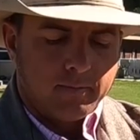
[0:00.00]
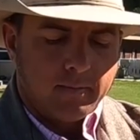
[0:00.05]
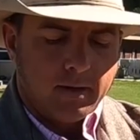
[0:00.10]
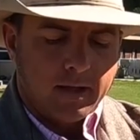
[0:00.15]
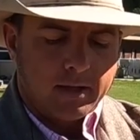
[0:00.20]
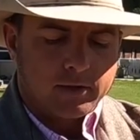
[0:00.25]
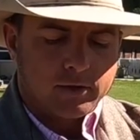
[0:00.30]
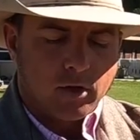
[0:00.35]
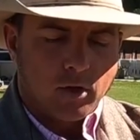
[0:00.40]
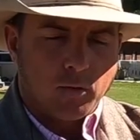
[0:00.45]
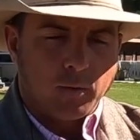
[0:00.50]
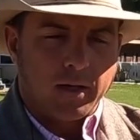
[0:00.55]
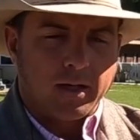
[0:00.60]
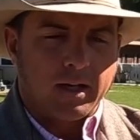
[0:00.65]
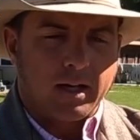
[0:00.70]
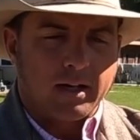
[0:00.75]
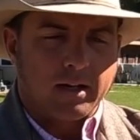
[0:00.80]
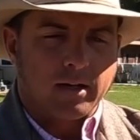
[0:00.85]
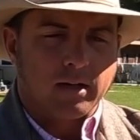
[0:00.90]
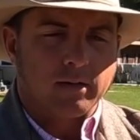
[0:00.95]
And so we
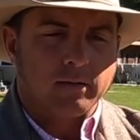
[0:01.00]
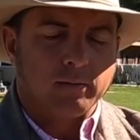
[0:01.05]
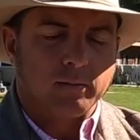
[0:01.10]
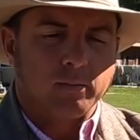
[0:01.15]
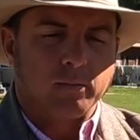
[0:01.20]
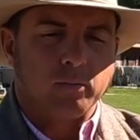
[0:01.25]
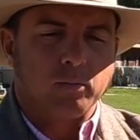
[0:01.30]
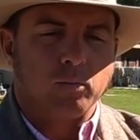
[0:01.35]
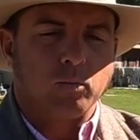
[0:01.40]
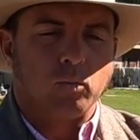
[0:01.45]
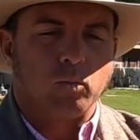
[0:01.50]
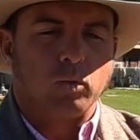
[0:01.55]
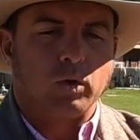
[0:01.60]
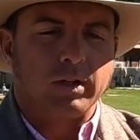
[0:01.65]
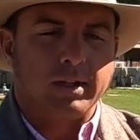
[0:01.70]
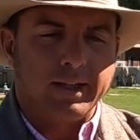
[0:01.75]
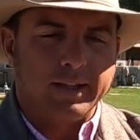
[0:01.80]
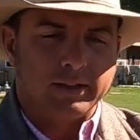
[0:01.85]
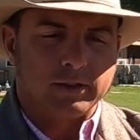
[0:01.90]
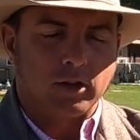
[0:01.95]
kind of
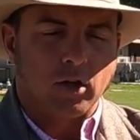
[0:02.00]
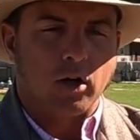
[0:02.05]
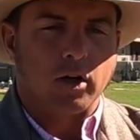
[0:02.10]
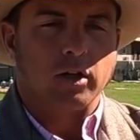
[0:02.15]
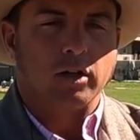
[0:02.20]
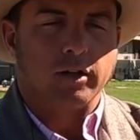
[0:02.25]
released on